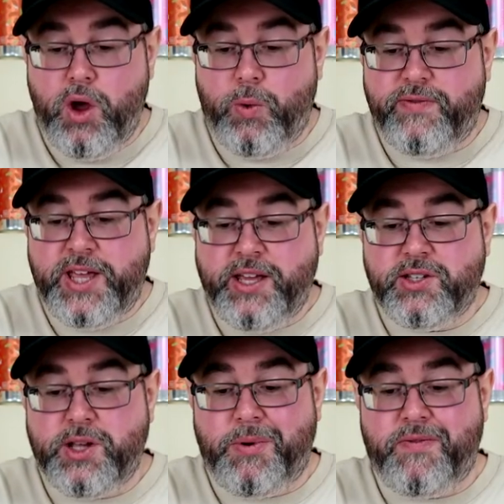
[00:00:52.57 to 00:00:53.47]
we've taken
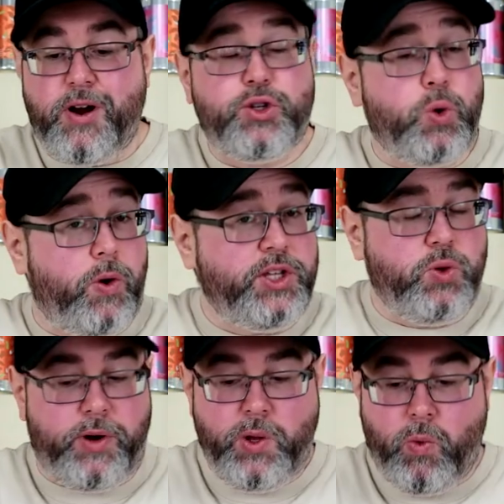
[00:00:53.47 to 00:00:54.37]
some of our
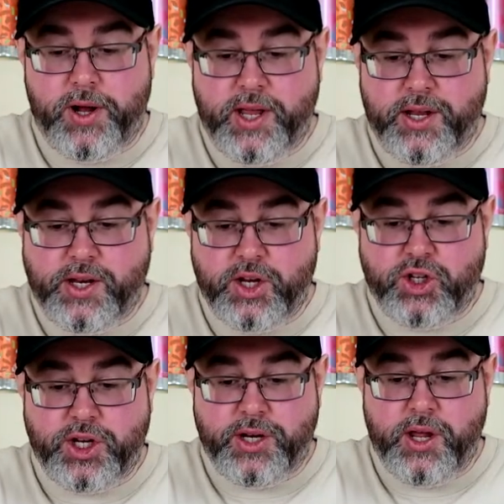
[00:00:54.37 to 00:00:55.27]
2021
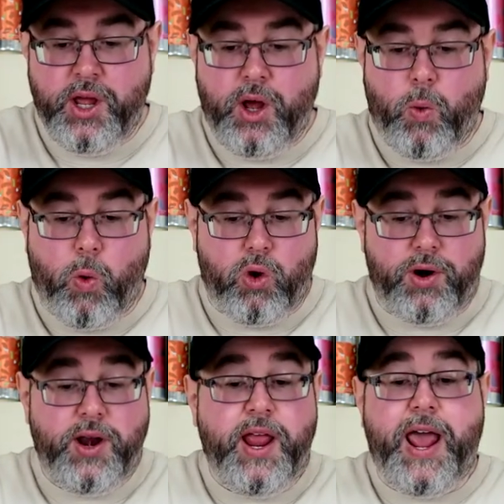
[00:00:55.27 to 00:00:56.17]
edition
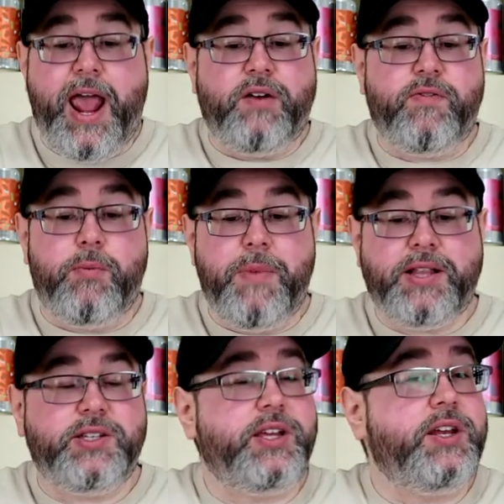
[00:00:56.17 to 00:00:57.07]
wort and
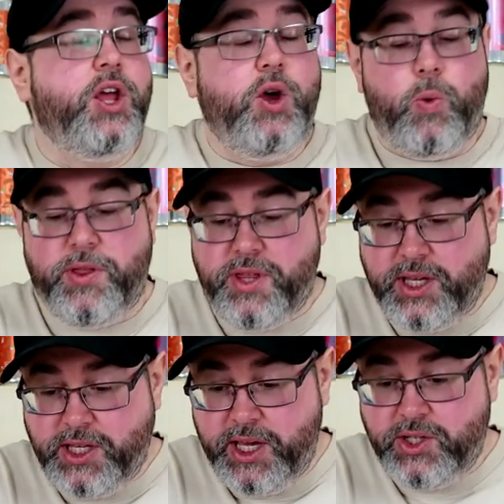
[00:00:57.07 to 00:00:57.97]
fermented it with the
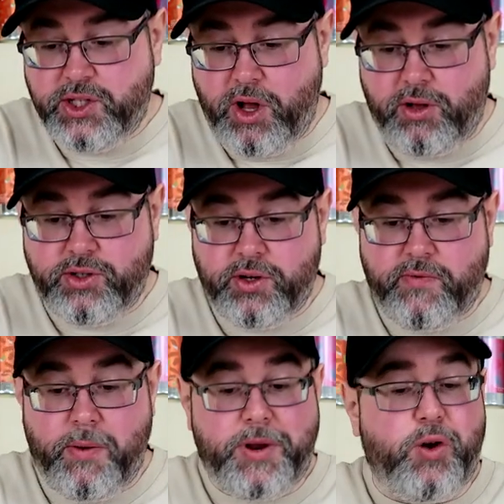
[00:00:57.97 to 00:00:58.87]
yeast cultured
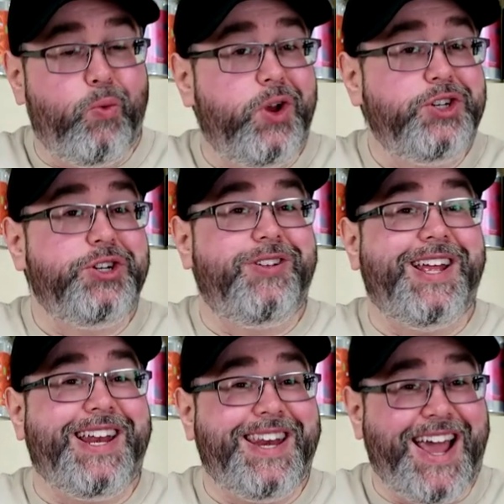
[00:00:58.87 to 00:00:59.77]
from an original
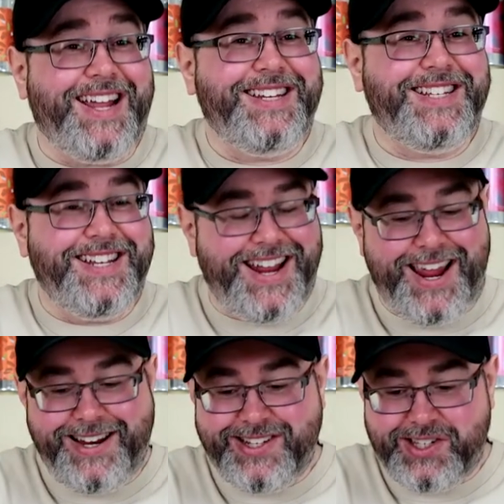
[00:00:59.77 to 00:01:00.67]

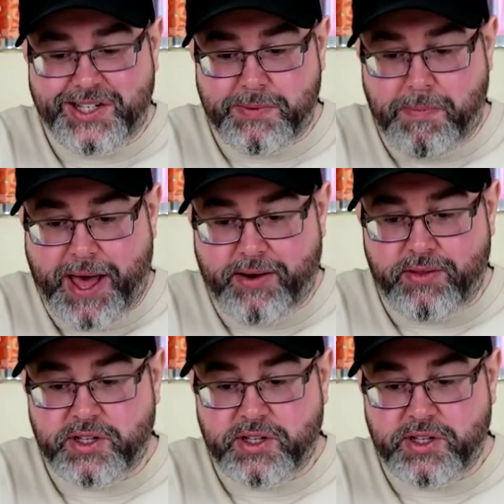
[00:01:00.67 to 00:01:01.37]
1986 bottle.